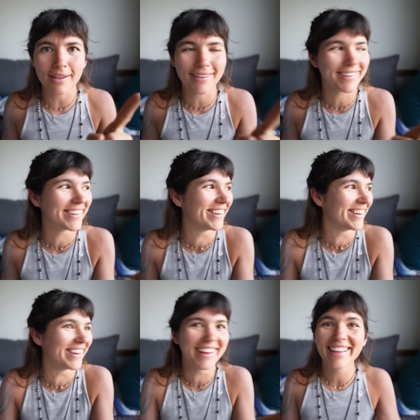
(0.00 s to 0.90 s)

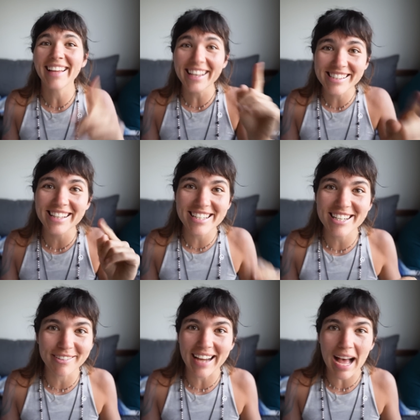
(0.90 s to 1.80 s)
that is
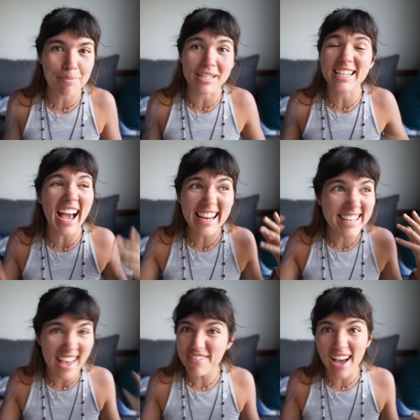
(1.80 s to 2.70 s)
literally what happened. I
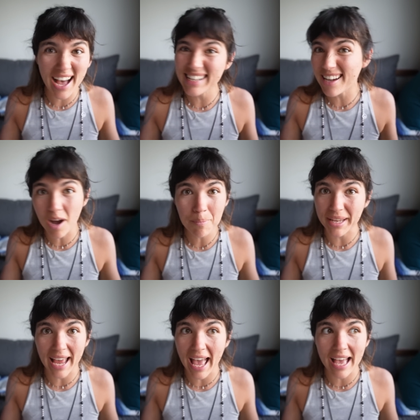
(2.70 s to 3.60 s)
never had
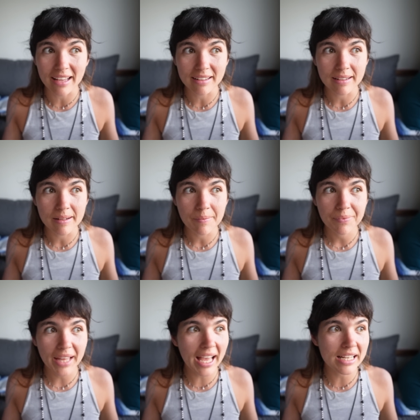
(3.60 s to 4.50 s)
armpit hair.
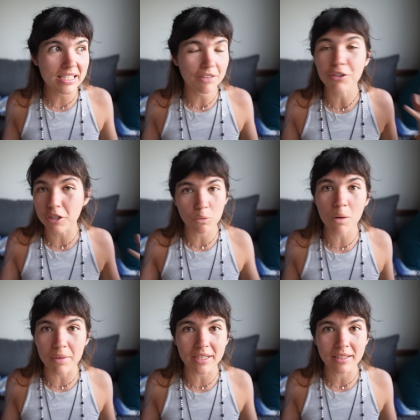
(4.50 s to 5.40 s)
And if you're a
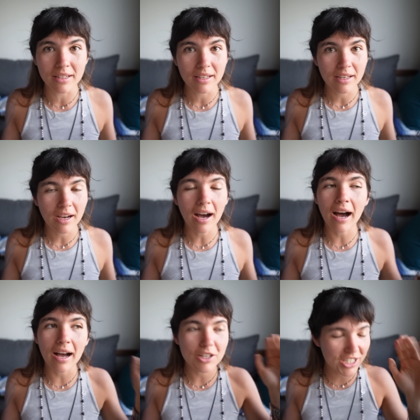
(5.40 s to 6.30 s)
woman,
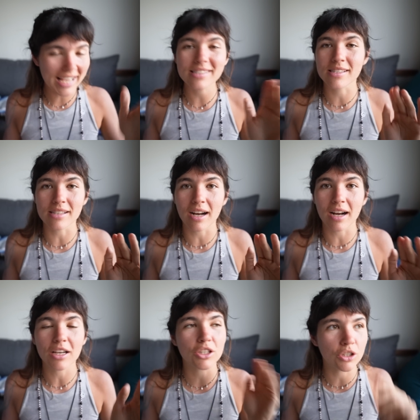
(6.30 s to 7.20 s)
chances
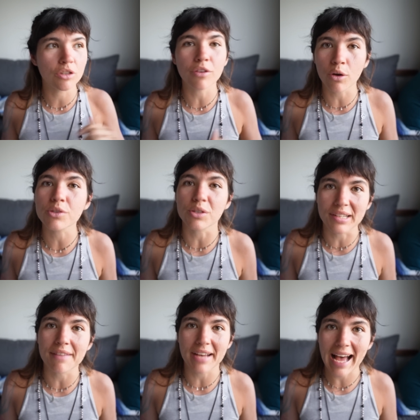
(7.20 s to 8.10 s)
are you've also
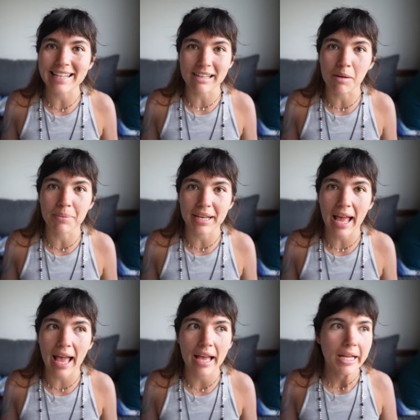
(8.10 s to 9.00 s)
never had armpit
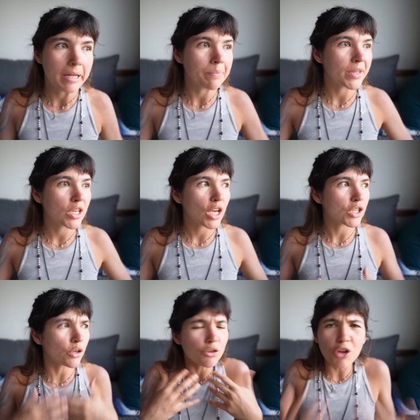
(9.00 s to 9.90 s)
hair.
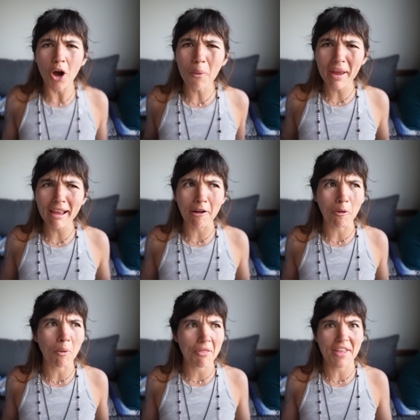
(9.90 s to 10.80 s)
So knowing
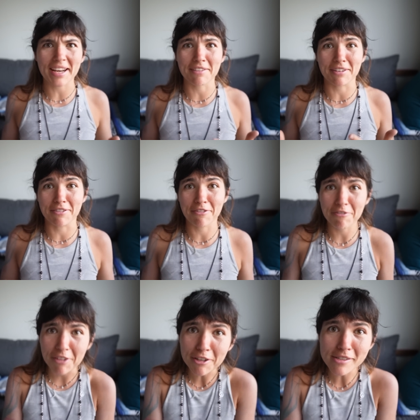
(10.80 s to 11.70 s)
what that even
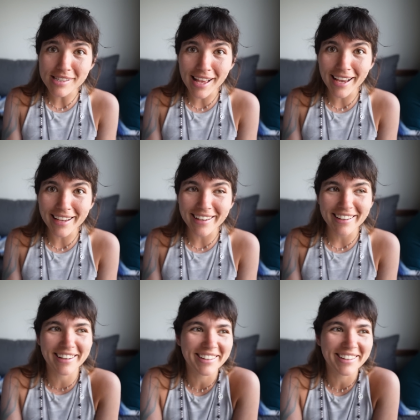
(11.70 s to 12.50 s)
feels like